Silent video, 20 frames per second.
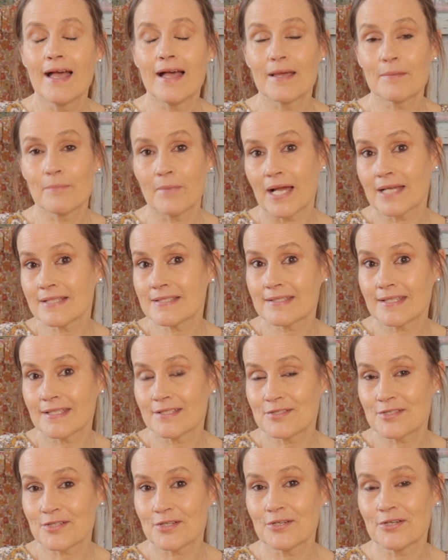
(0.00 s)
And my
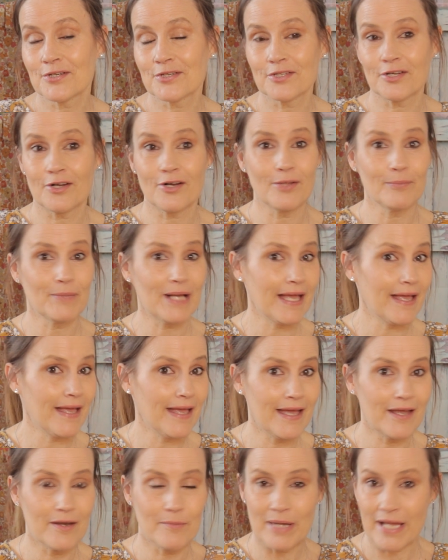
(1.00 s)
skin tone, all my
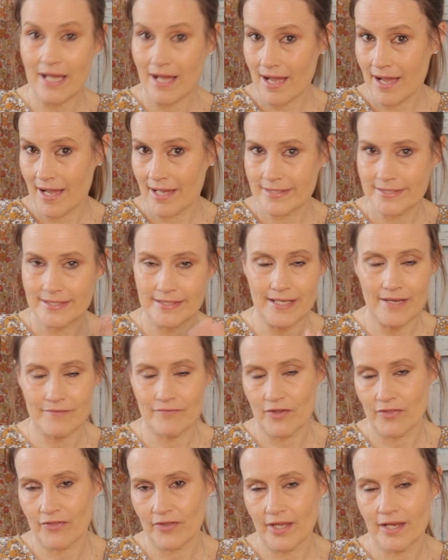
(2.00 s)
hair, my eyes and
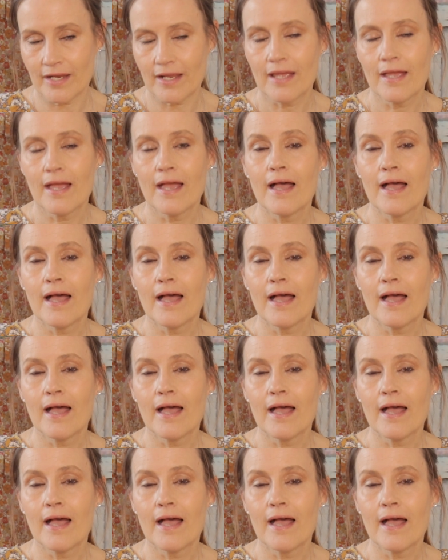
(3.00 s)
everything,